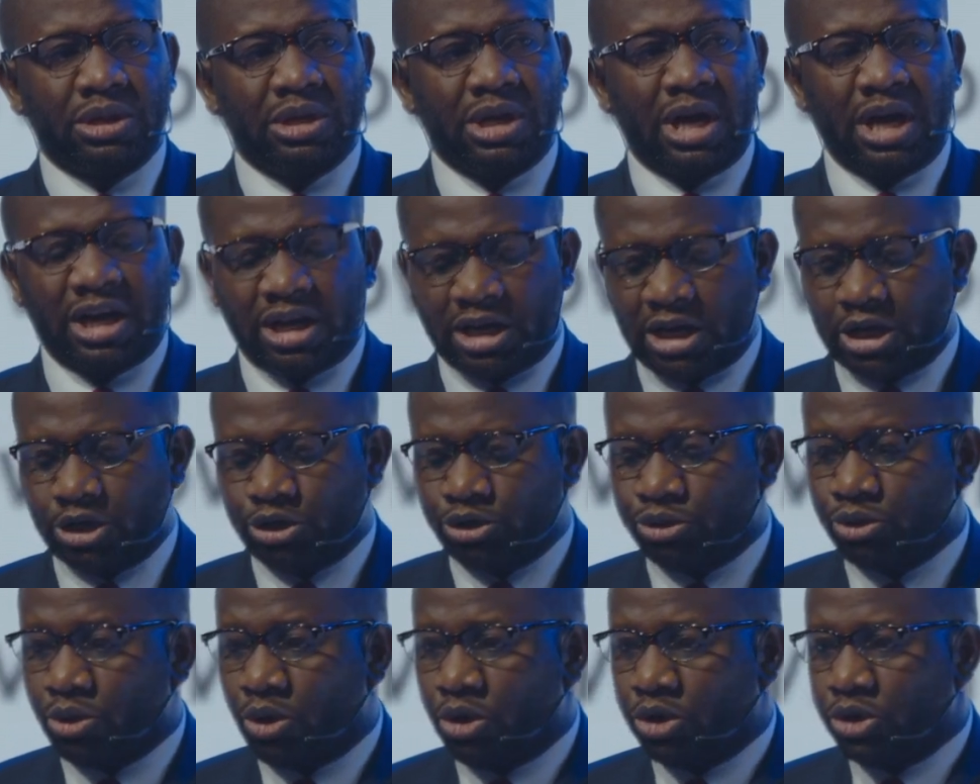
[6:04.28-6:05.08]
I can
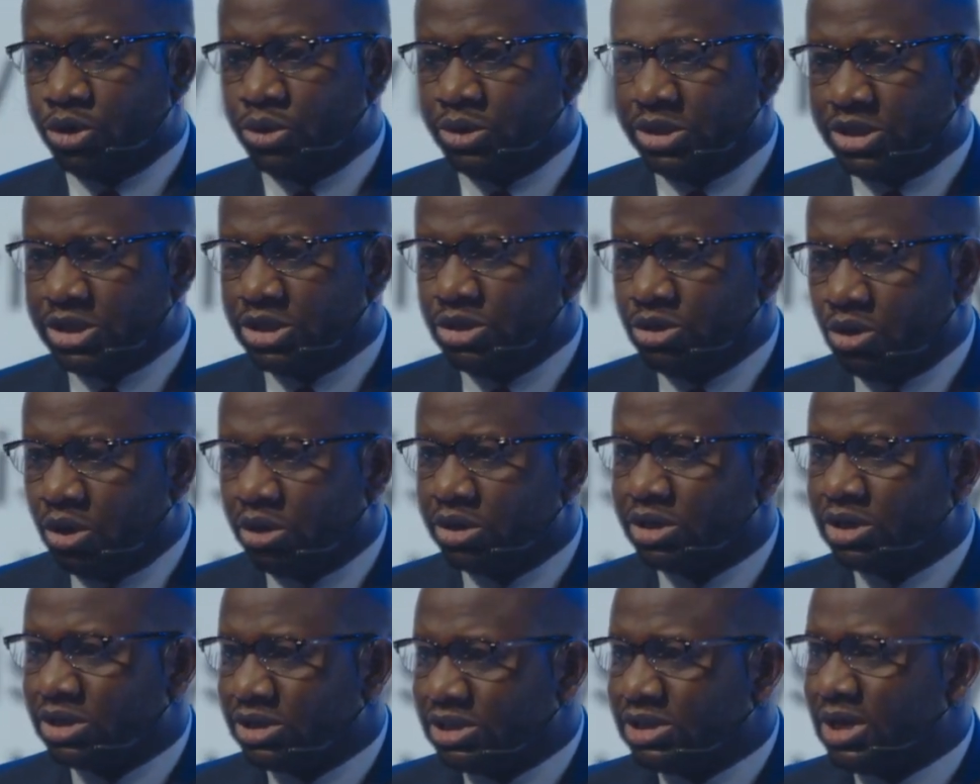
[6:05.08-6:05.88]
assure you it's
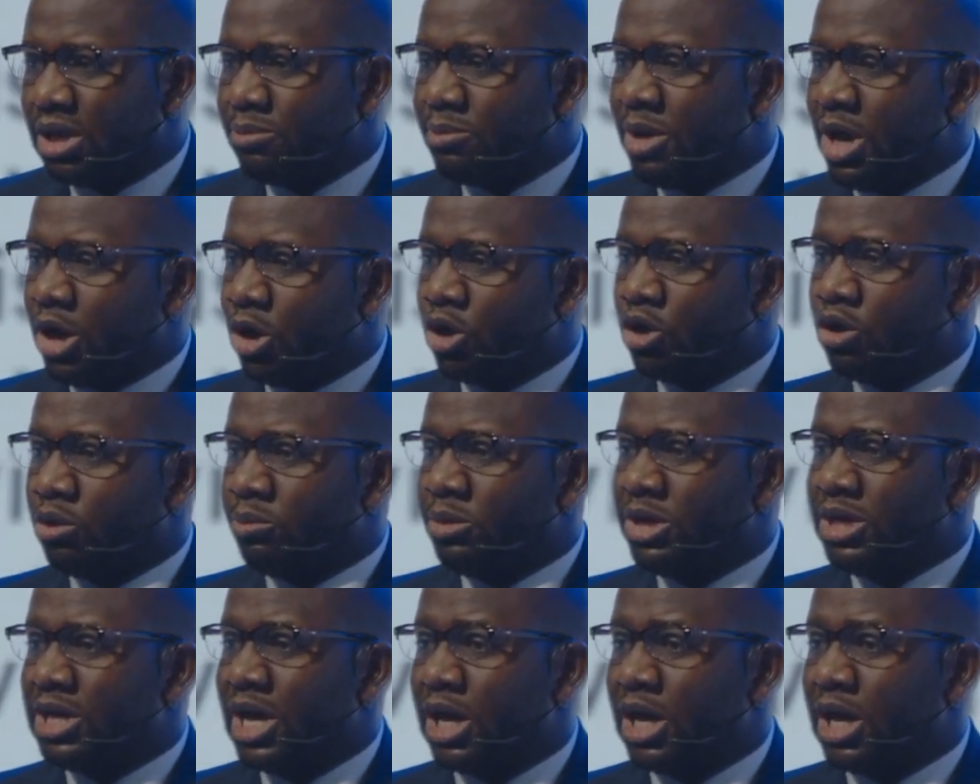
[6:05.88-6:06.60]
not the same economy